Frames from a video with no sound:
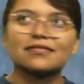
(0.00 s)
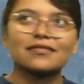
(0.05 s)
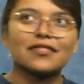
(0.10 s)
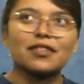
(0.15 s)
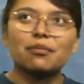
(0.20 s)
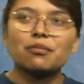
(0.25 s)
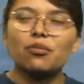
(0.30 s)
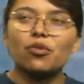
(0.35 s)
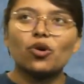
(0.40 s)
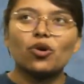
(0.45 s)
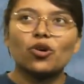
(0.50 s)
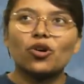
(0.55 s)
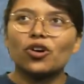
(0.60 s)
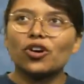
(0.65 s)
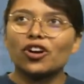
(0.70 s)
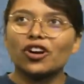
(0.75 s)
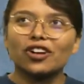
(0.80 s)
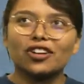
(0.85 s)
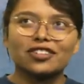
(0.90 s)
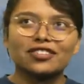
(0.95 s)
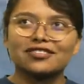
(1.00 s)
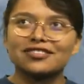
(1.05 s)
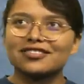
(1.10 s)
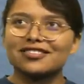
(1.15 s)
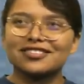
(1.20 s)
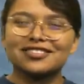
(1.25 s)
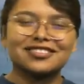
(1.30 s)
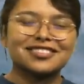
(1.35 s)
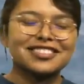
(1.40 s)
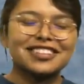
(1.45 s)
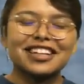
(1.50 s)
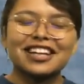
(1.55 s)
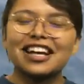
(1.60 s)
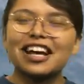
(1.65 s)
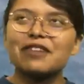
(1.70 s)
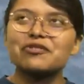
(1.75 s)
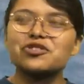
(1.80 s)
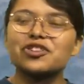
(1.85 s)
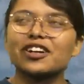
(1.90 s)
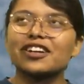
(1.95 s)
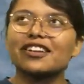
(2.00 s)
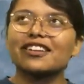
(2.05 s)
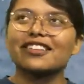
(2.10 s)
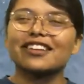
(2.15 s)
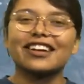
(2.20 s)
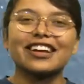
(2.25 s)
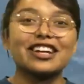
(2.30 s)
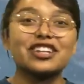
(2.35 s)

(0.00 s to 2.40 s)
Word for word: more I'm trying to think,